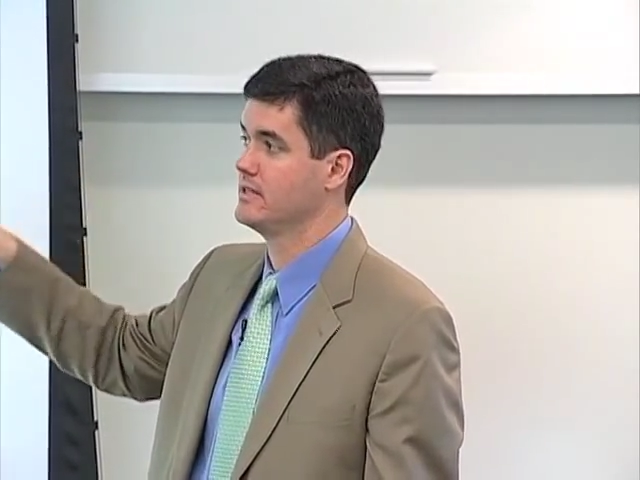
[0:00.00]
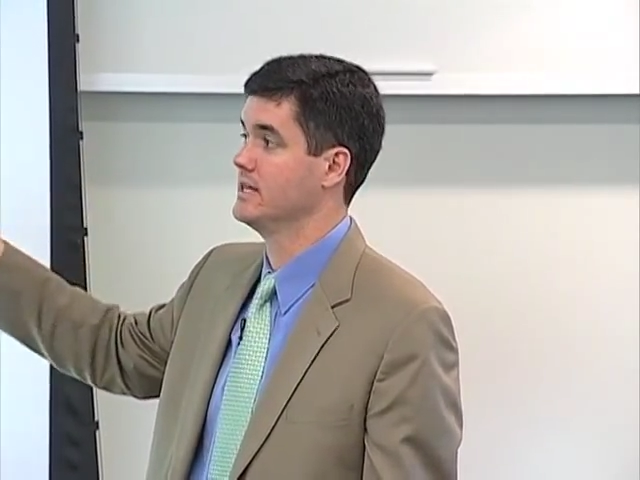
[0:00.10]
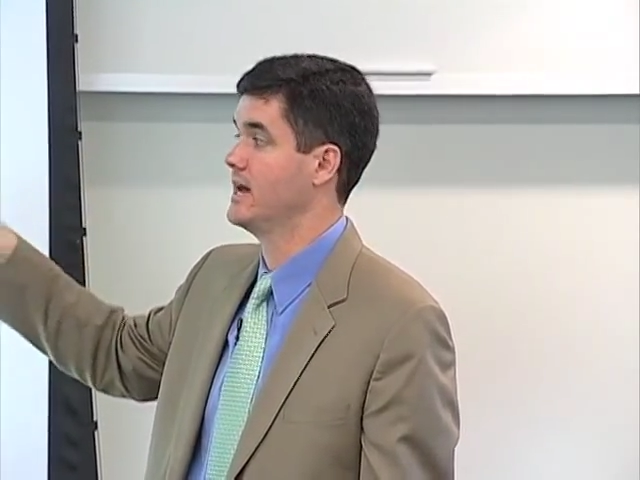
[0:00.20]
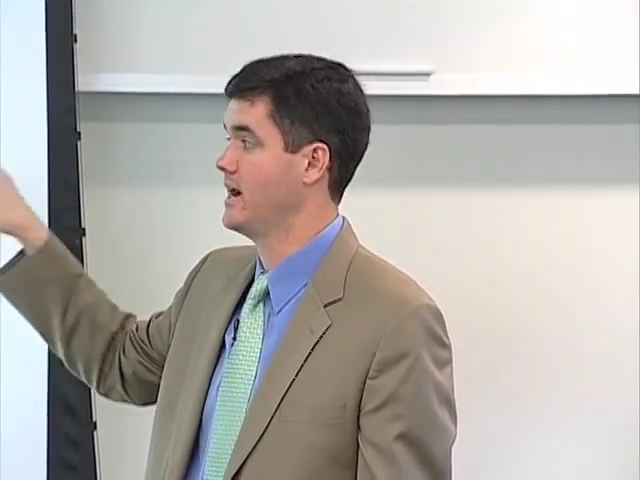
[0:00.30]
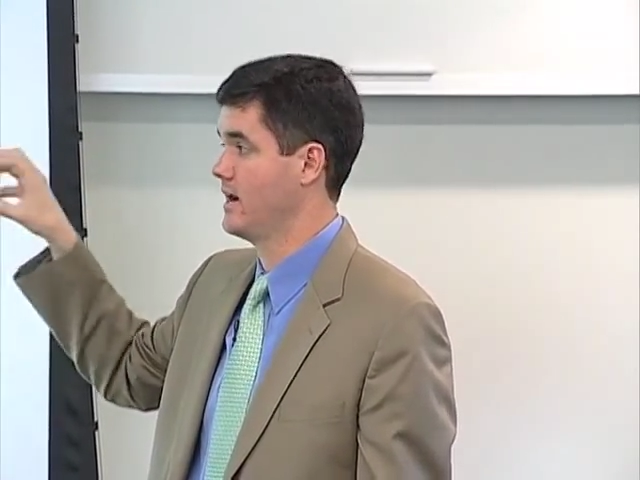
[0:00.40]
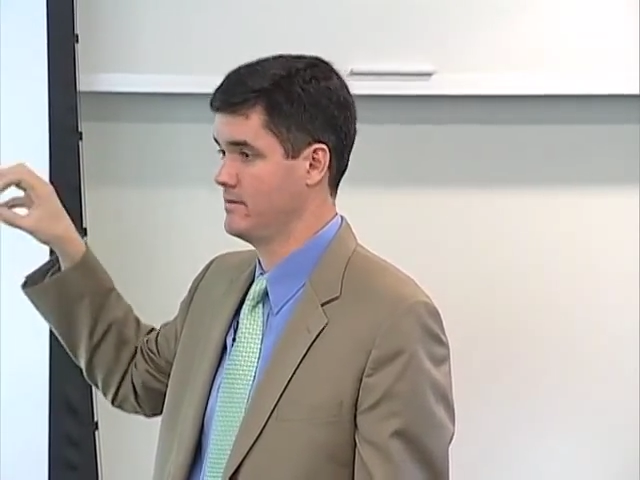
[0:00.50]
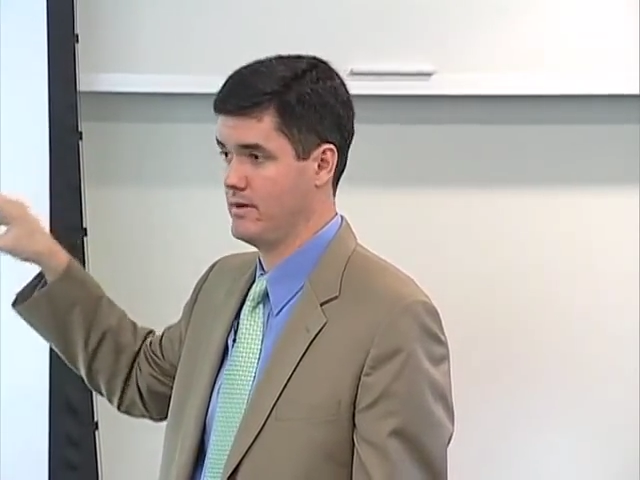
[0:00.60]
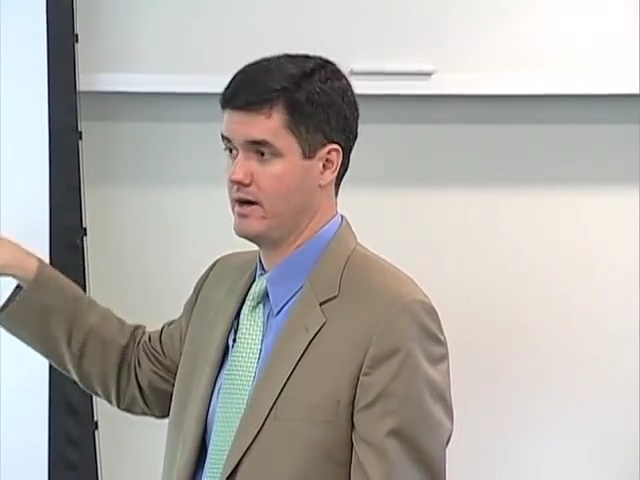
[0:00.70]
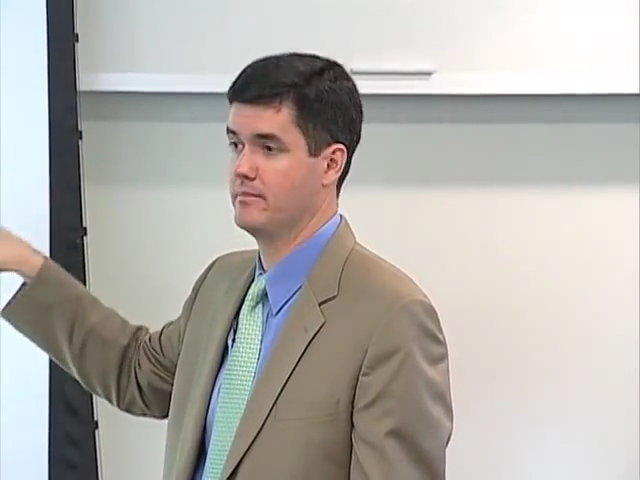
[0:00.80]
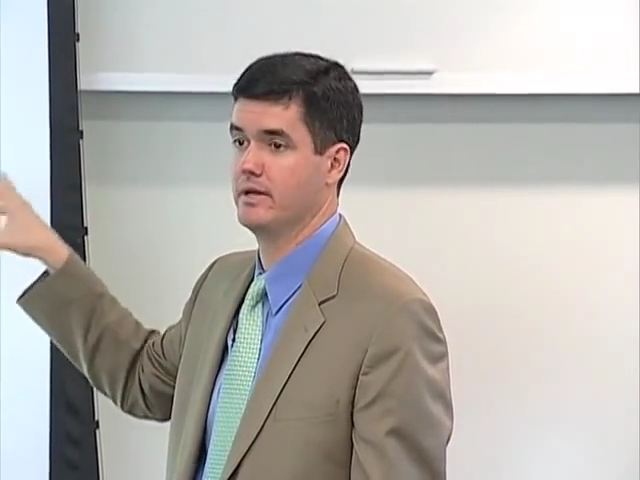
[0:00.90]

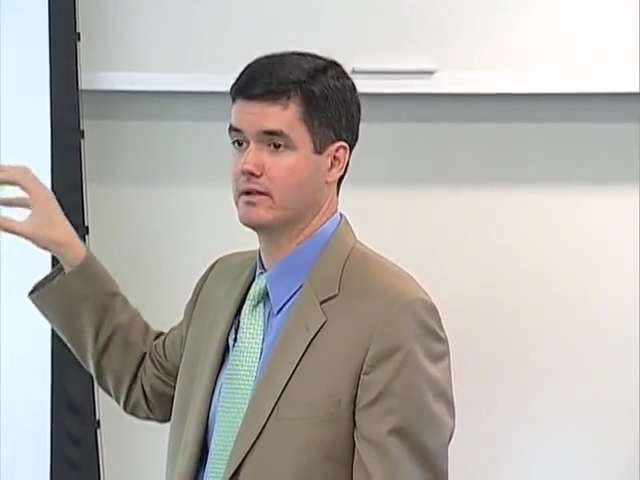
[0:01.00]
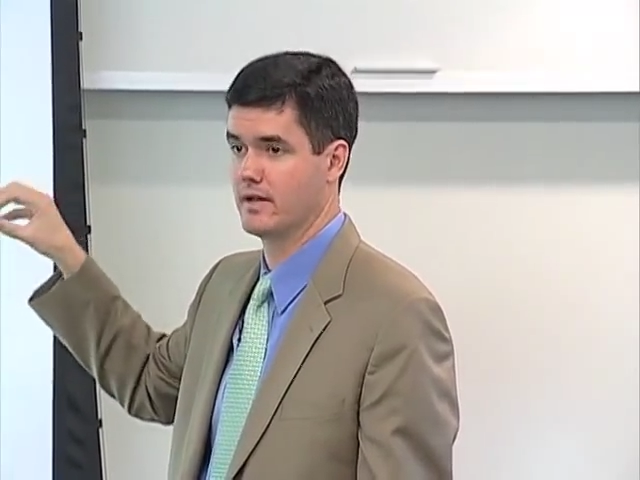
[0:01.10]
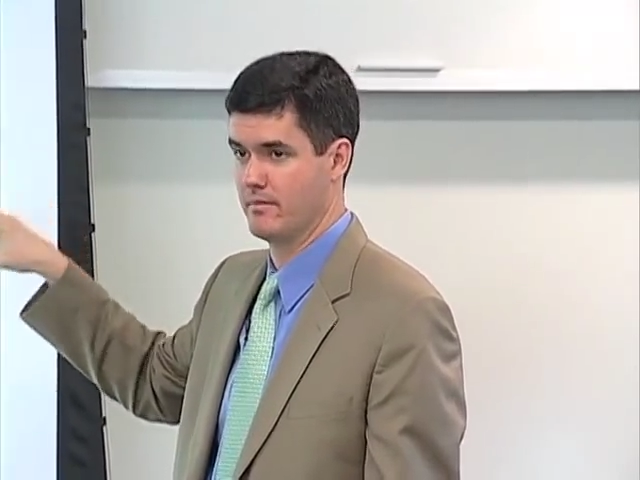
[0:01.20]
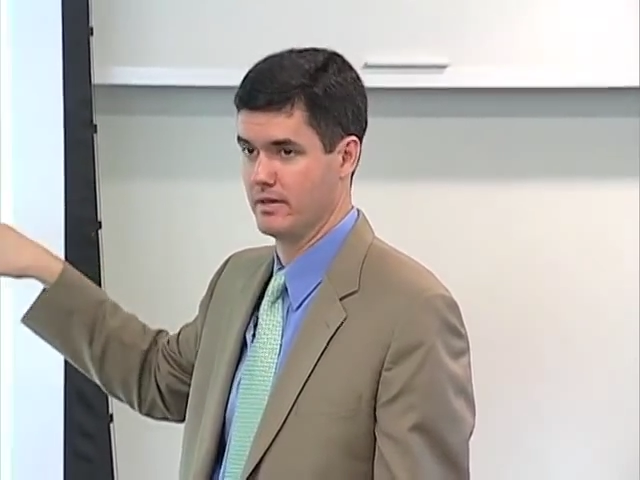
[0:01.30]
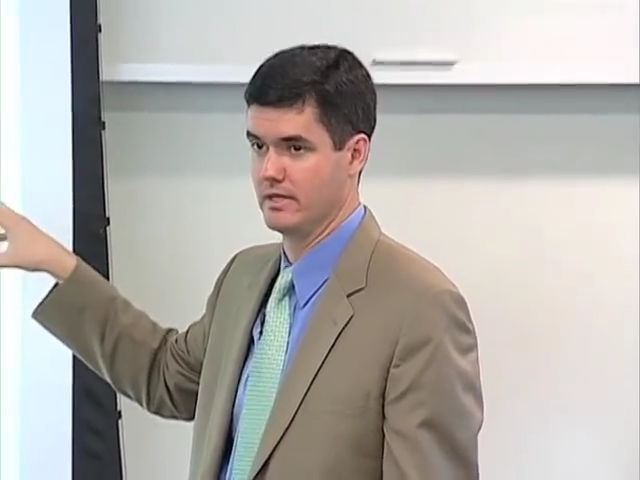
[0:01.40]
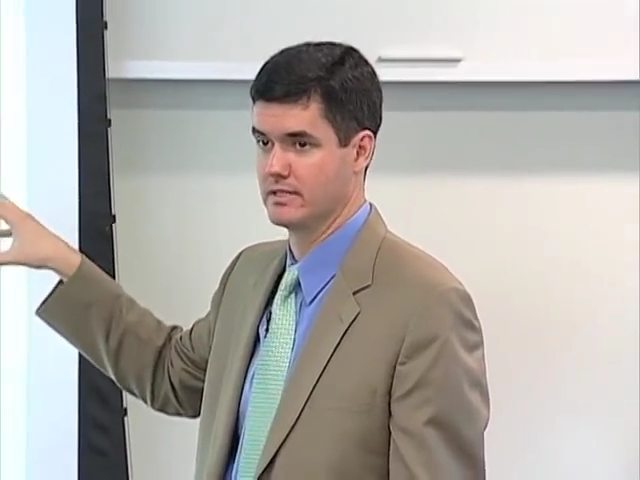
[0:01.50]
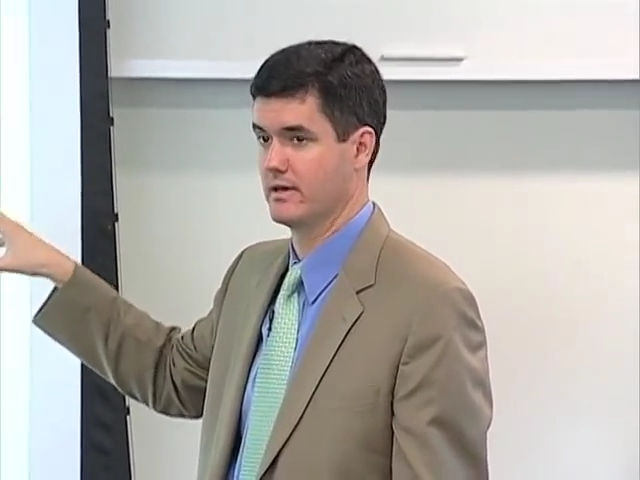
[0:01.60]
non-Ma Bell companies,